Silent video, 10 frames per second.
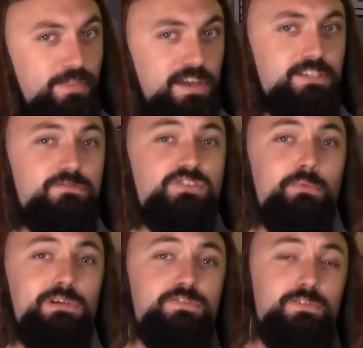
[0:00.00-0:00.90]
Thank you so
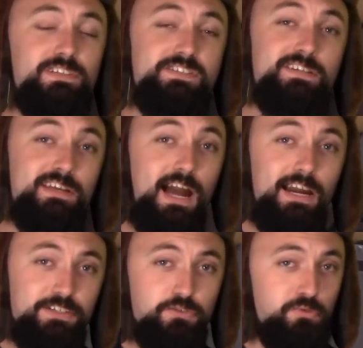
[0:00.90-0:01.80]
much for listening,
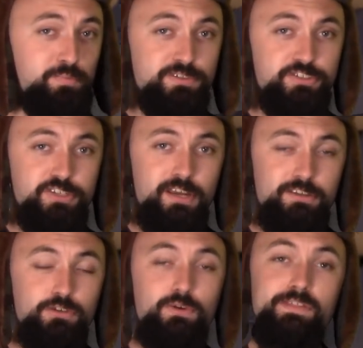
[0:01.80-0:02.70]
I do appreciate
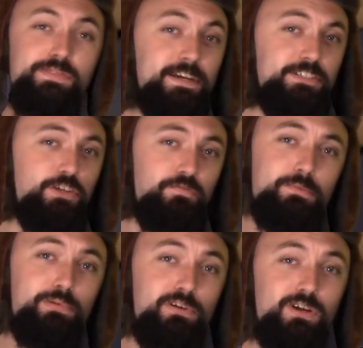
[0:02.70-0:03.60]
you, and thank you
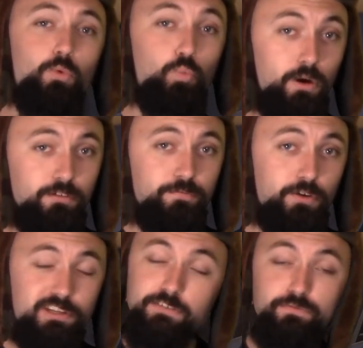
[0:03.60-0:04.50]
for putting one
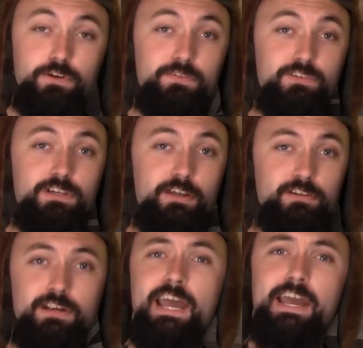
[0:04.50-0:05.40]
foot in front of the
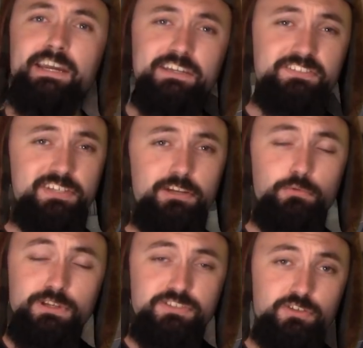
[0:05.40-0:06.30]
other and
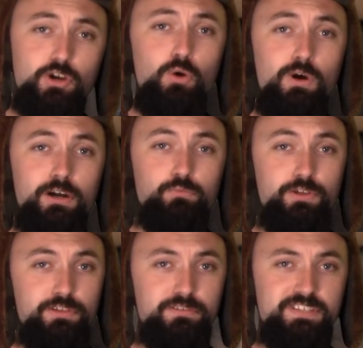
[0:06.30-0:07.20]
continuing to go on
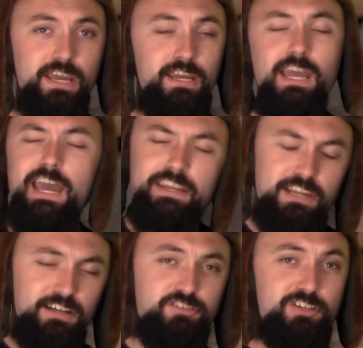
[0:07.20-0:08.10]
with your day, and
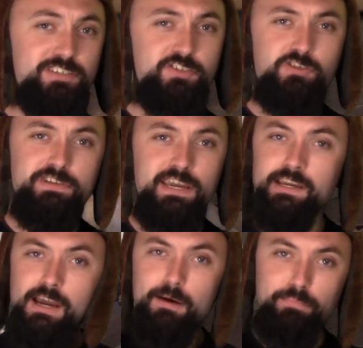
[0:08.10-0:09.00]
not just your
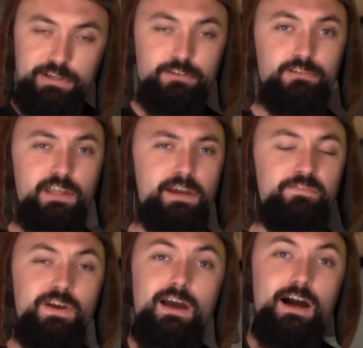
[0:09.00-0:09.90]
day, but your
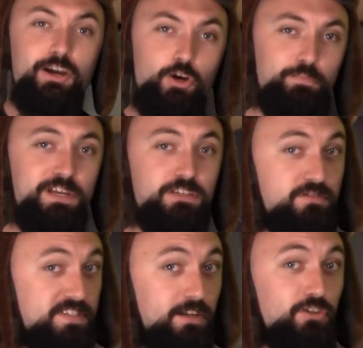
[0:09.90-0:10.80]
life. I hope that you
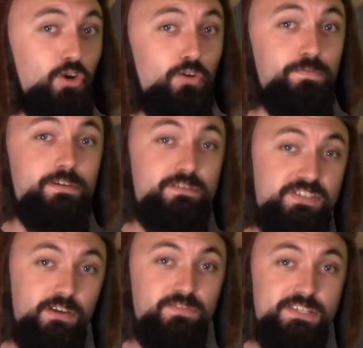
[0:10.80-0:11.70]
set a goal for
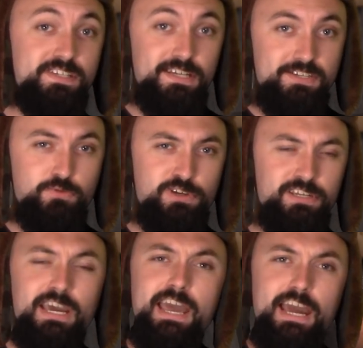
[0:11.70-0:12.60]
yourself this next
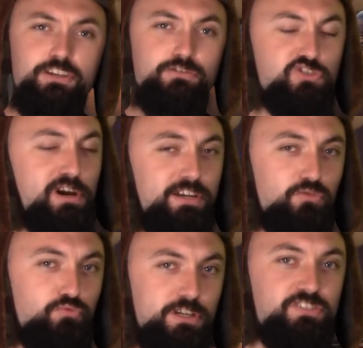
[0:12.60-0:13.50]
week and you try to
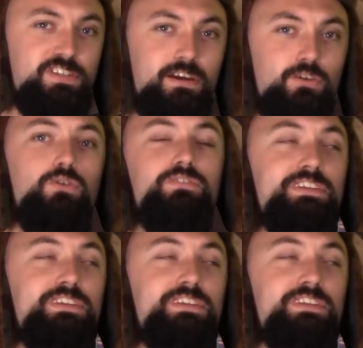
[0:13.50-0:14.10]
reach that goal.